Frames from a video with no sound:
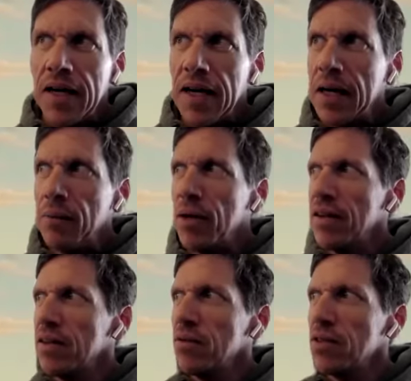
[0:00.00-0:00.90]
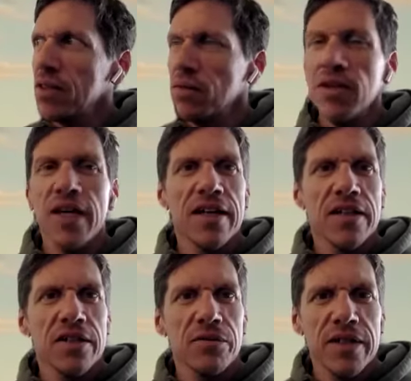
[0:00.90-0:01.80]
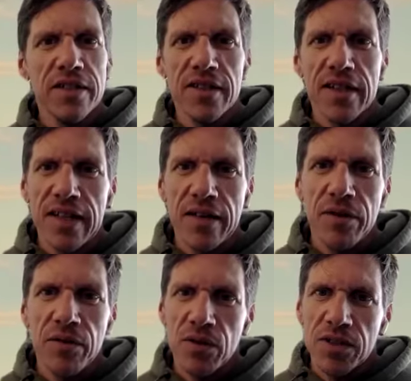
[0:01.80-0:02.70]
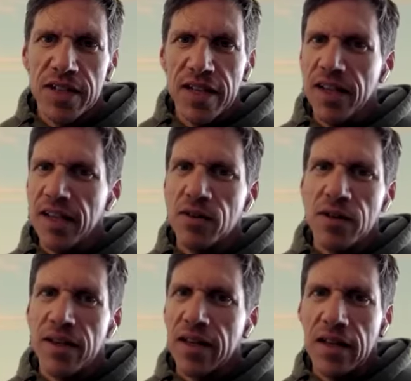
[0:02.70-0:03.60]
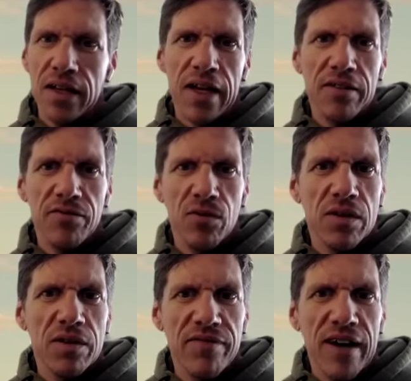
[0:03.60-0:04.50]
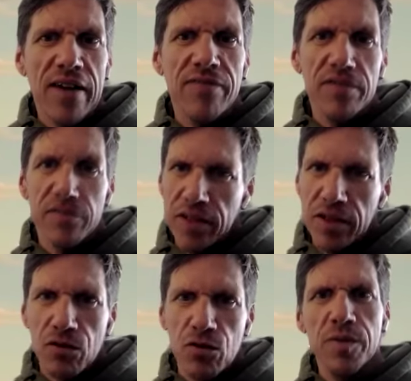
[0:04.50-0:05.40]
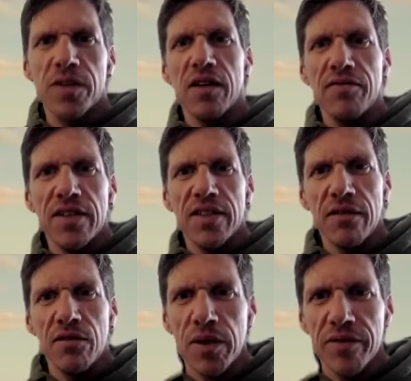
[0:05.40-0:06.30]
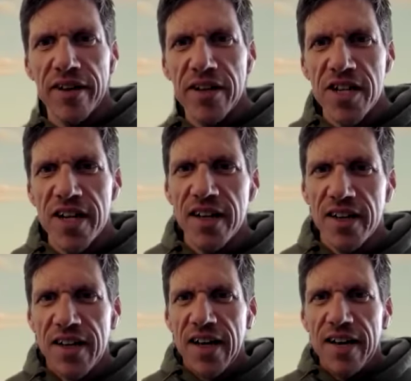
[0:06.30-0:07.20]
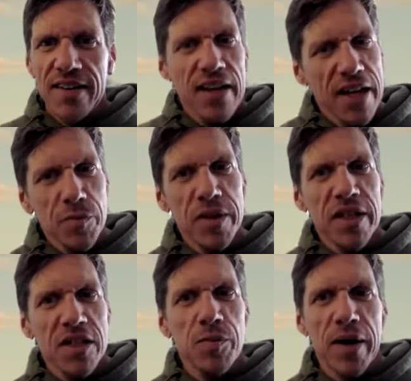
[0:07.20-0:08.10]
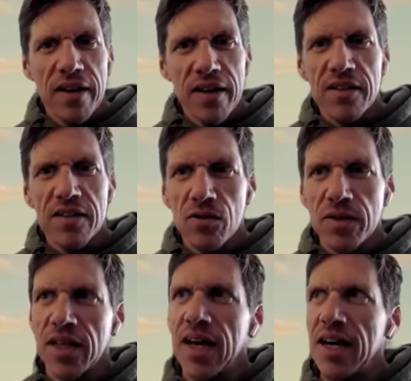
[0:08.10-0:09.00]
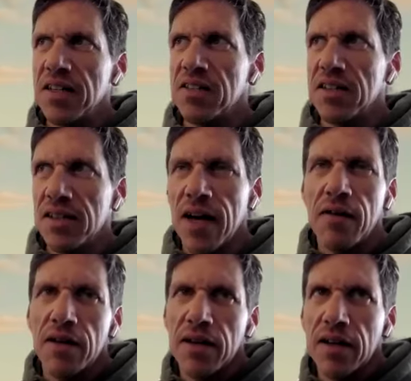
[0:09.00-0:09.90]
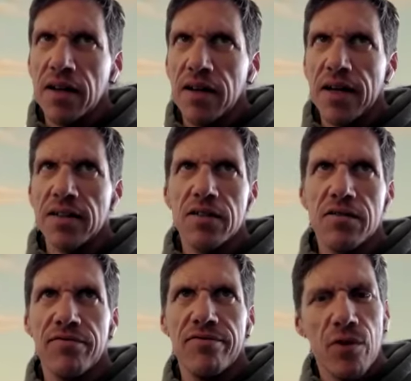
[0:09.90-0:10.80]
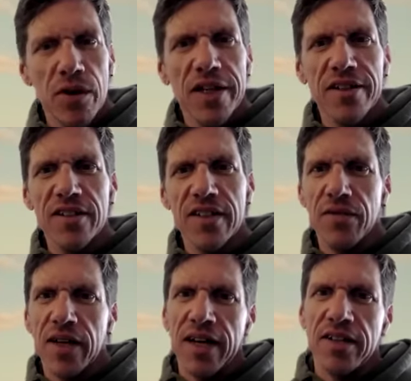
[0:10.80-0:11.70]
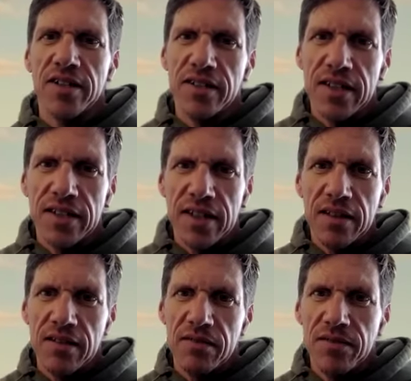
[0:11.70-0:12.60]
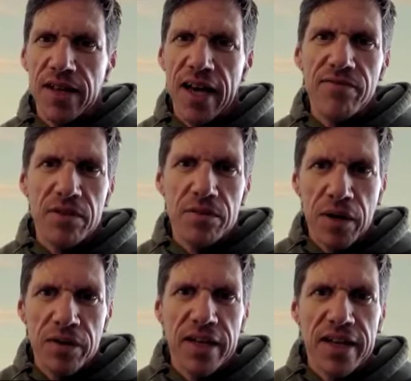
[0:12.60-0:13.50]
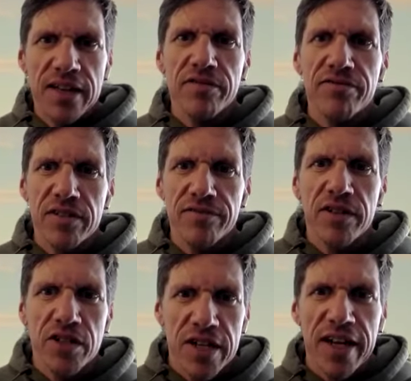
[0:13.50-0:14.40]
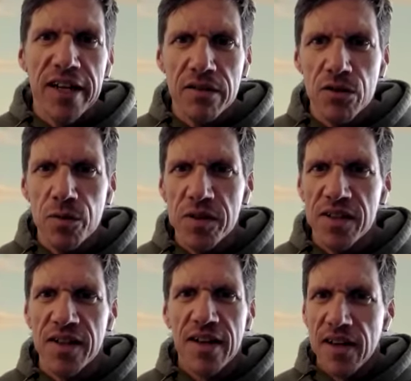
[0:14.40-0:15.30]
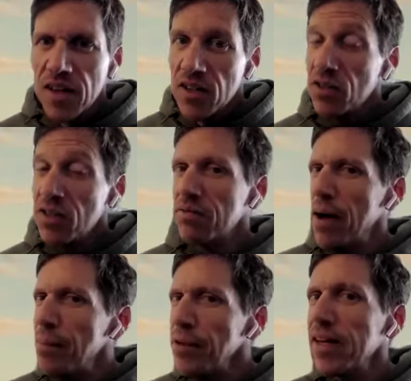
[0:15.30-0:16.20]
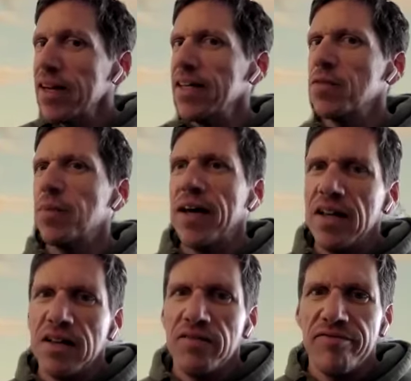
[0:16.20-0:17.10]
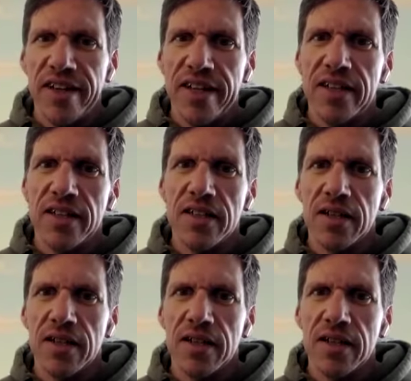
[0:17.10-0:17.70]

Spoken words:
And it was only until recently that we were thinking only that there are like 4 or 5 different groups of these anaerobic fungi. And that has been expanded over the last, now I guess, 4 years, that we actually think that we have about 8 different phylogenetic groups. So it's a rapidly expanding field.